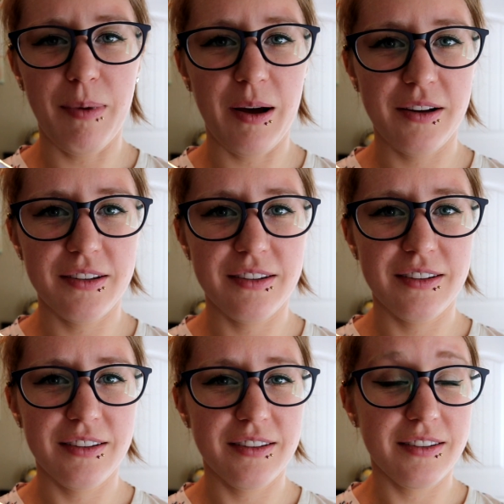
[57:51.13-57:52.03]

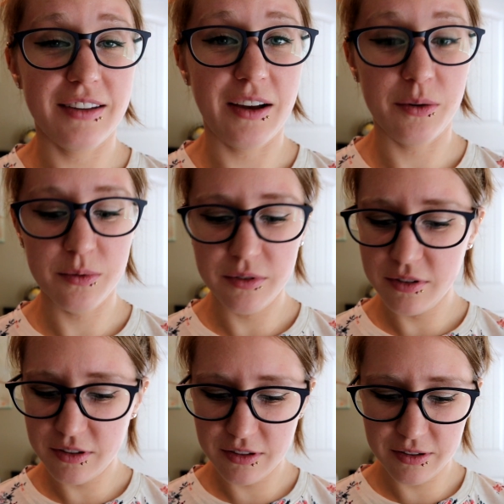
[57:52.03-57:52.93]
box
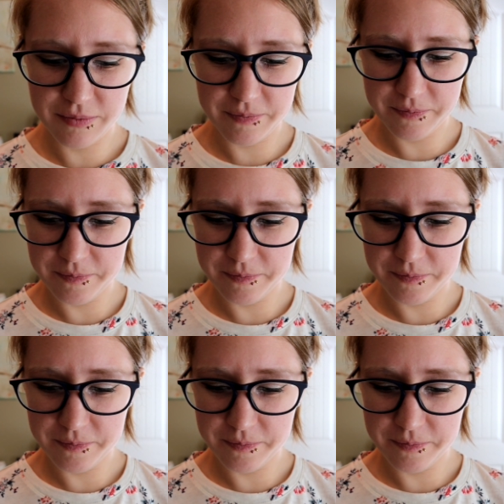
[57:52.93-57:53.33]
sounds,